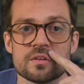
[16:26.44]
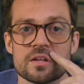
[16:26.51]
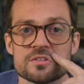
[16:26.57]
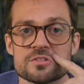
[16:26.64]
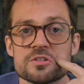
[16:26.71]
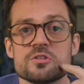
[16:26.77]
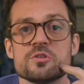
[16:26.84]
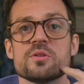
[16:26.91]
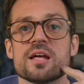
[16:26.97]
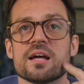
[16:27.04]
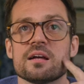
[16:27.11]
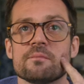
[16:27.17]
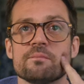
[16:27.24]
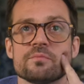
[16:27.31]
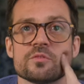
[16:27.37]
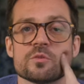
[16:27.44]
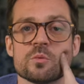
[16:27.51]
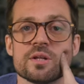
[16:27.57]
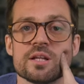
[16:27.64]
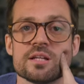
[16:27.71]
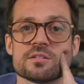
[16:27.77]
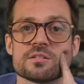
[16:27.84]
To do that, we
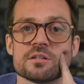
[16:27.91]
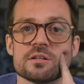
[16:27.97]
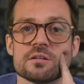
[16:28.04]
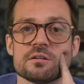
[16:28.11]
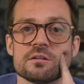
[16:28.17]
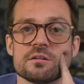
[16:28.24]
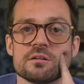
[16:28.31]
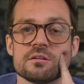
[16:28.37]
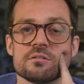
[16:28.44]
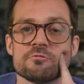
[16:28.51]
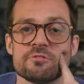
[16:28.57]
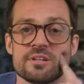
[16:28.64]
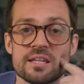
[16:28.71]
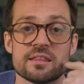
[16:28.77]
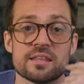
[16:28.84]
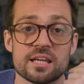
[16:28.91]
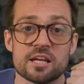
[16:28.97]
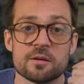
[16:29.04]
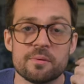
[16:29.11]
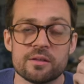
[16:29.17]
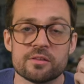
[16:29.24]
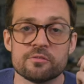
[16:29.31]
need to rethink
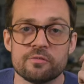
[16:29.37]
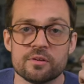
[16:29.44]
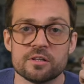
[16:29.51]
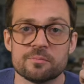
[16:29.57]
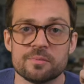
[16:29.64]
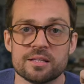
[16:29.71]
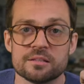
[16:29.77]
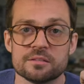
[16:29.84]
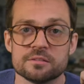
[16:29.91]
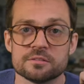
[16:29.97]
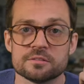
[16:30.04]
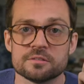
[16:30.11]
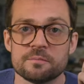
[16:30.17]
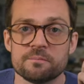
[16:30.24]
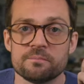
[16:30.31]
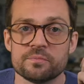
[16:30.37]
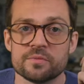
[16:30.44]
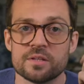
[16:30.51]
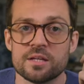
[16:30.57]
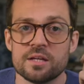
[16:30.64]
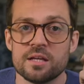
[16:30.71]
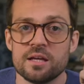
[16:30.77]
about the fundamentals.
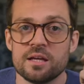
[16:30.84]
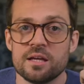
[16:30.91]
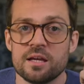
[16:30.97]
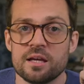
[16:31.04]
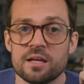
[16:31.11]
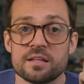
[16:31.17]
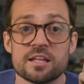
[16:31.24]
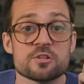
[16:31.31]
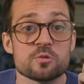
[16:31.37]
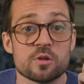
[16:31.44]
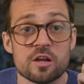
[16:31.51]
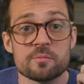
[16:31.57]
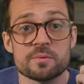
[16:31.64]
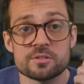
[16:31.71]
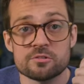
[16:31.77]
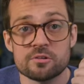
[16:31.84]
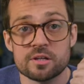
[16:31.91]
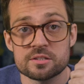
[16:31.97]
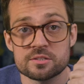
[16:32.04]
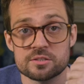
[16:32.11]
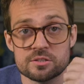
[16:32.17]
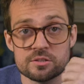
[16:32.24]
And that's what I've been
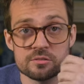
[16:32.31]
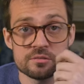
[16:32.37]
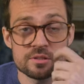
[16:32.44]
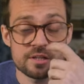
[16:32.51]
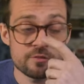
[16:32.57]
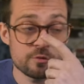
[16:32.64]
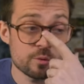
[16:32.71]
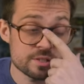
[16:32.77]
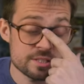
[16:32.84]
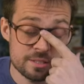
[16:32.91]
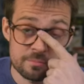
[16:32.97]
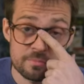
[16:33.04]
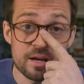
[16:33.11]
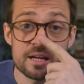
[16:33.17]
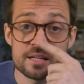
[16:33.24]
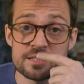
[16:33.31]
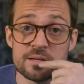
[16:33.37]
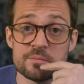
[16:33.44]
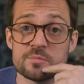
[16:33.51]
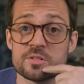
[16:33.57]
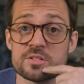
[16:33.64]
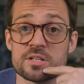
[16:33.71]
trying to do. And if you want to see my
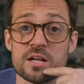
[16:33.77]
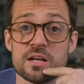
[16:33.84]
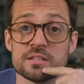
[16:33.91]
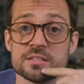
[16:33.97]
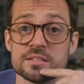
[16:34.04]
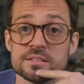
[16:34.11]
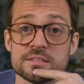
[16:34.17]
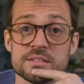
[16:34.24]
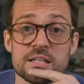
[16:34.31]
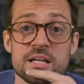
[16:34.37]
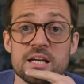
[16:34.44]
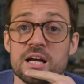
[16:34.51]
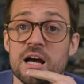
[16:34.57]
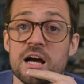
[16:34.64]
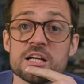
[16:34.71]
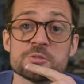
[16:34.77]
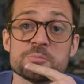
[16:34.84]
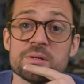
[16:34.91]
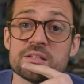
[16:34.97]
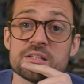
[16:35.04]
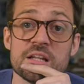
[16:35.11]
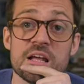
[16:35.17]
attempt as an artist, I
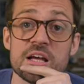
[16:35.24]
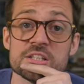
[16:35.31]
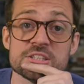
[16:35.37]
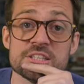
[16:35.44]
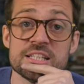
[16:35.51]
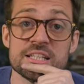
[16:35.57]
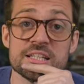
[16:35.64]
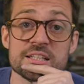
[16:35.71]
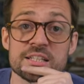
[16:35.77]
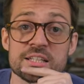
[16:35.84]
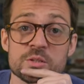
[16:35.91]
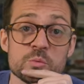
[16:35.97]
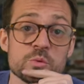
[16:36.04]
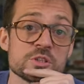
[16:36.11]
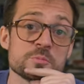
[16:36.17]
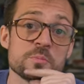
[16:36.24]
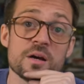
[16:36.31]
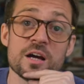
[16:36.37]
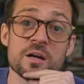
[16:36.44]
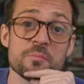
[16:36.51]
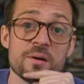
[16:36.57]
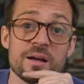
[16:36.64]
spent the last year in the woods
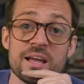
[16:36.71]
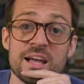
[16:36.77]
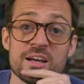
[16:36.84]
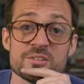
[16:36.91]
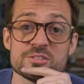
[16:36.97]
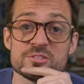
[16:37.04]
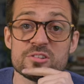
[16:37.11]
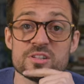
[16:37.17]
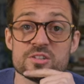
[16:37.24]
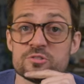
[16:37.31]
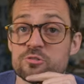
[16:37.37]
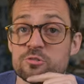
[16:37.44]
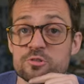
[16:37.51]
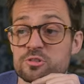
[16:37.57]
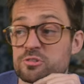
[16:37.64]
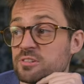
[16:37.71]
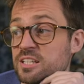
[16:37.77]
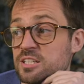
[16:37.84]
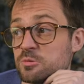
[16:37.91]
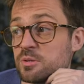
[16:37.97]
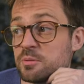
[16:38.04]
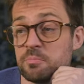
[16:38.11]
behind my house trying to draw
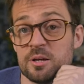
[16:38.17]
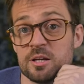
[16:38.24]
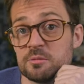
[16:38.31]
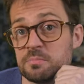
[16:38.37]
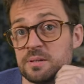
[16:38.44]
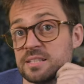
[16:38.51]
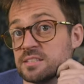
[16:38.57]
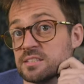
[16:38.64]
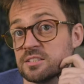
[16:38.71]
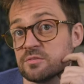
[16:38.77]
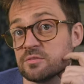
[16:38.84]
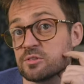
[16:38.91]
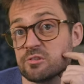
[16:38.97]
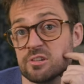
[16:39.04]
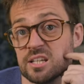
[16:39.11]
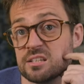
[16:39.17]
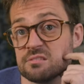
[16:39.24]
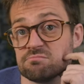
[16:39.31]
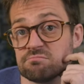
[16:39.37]
trees with burnt pieces of tree.